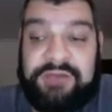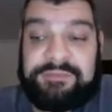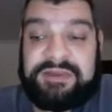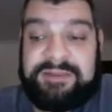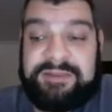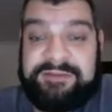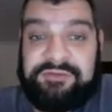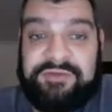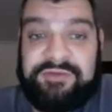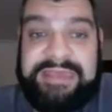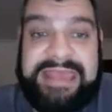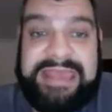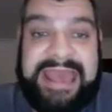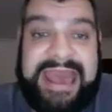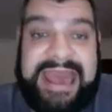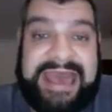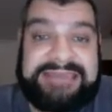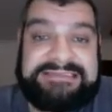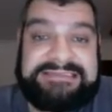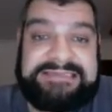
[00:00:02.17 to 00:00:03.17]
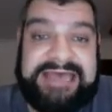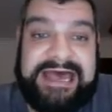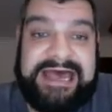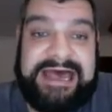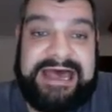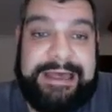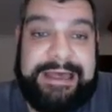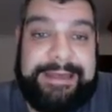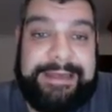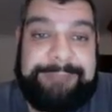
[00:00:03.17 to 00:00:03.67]
I'm going to be looking at
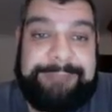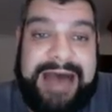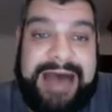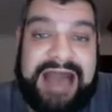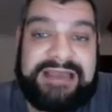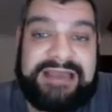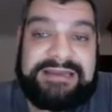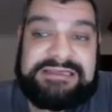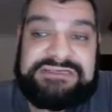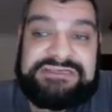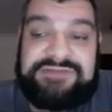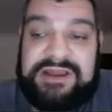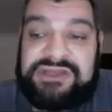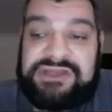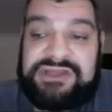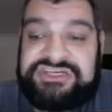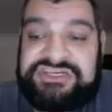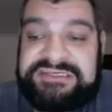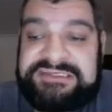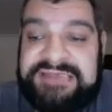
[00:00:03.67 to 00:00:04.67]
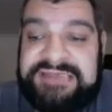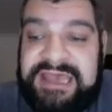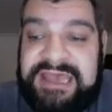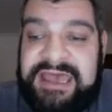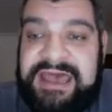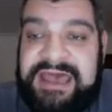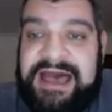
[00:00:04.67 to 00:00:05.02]
marketing strategies,